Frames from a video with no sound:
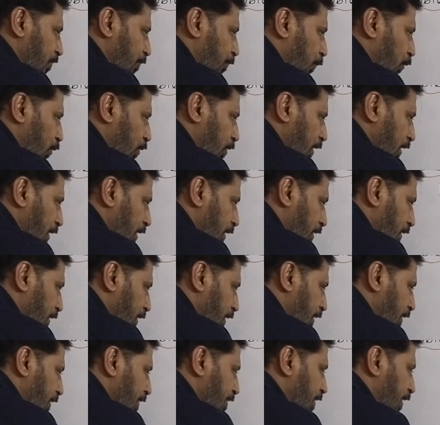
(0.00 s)
14 and
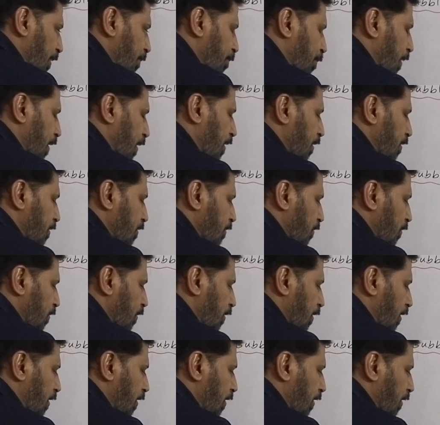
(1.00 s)
10 is compared.
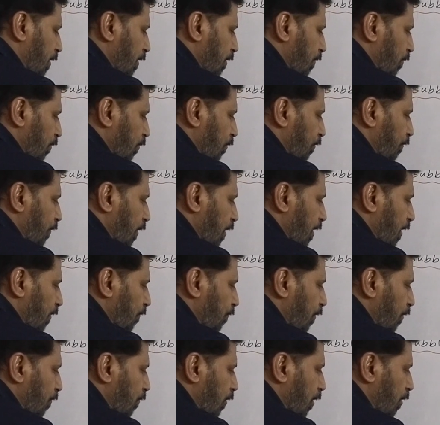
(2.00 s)
So we
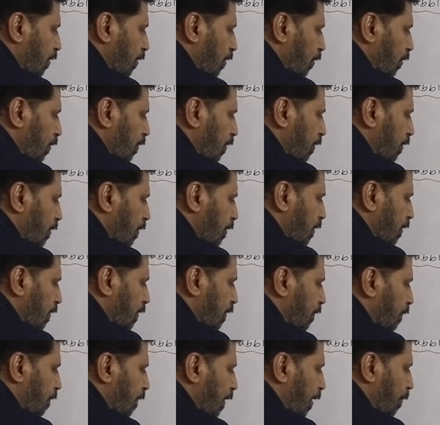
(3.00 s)
want to
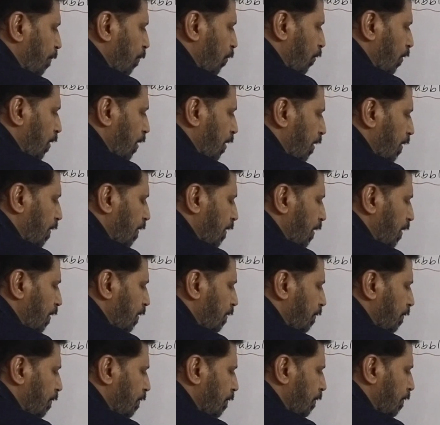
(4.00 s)
swap one
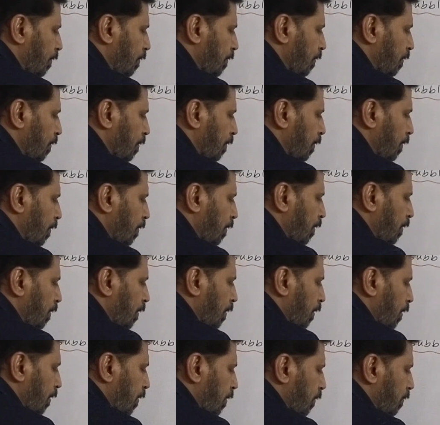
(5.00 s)
another.
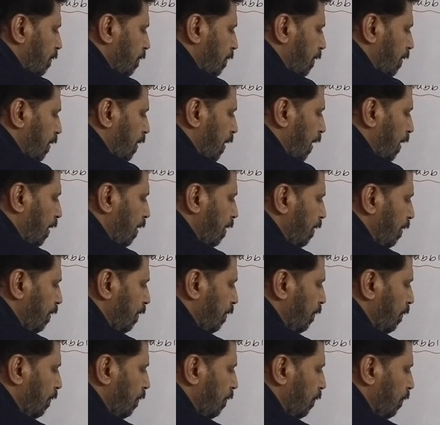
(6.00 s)
So
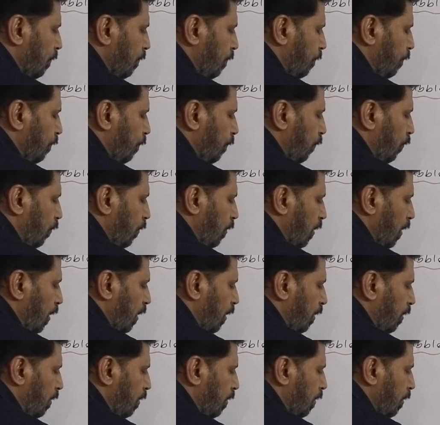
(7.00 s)
10,
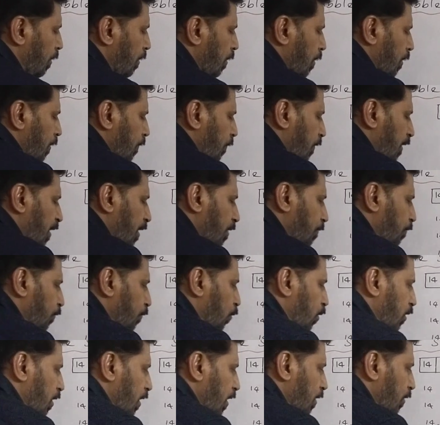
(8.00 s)
14. Then
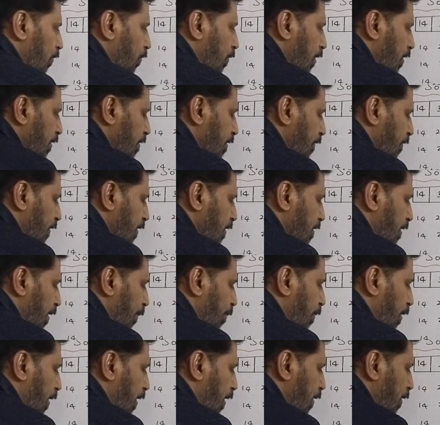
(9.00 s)
14, 27 is
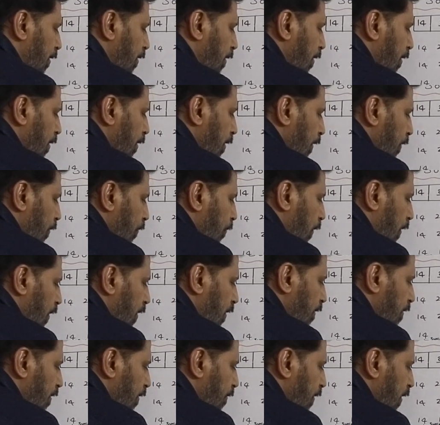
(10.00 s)
compared.
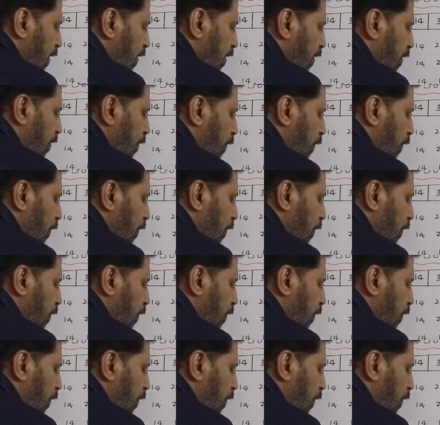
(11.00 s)
27.